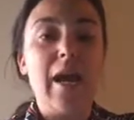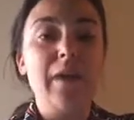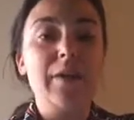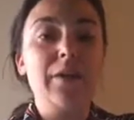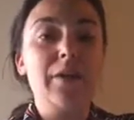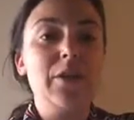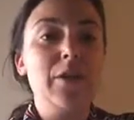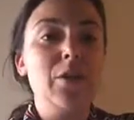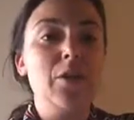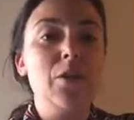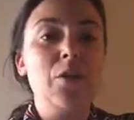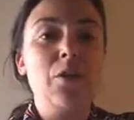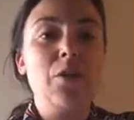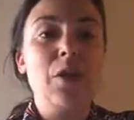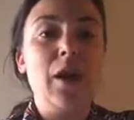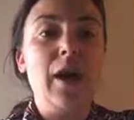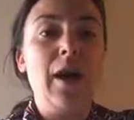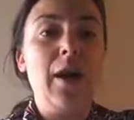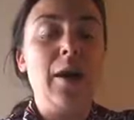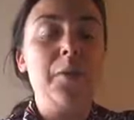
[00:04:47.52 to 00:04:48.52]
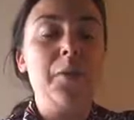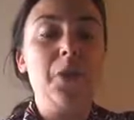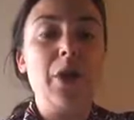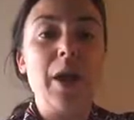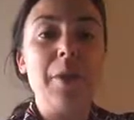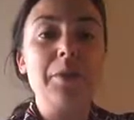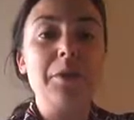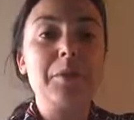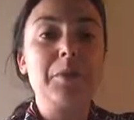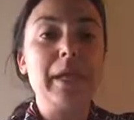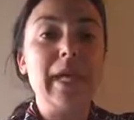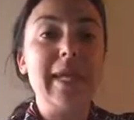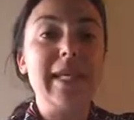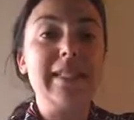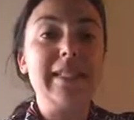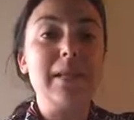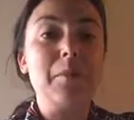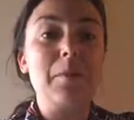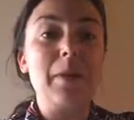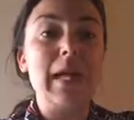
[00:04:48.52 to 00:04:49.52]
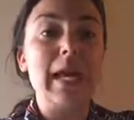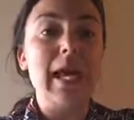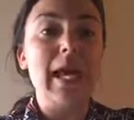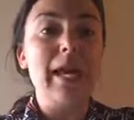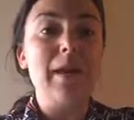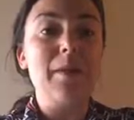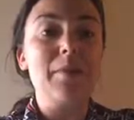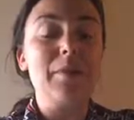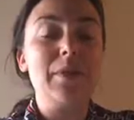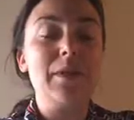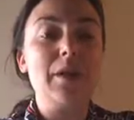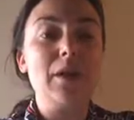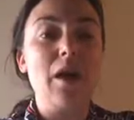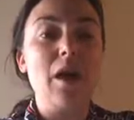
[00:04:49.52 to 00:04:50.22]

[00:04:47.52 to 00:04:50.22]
to perhaps playing some games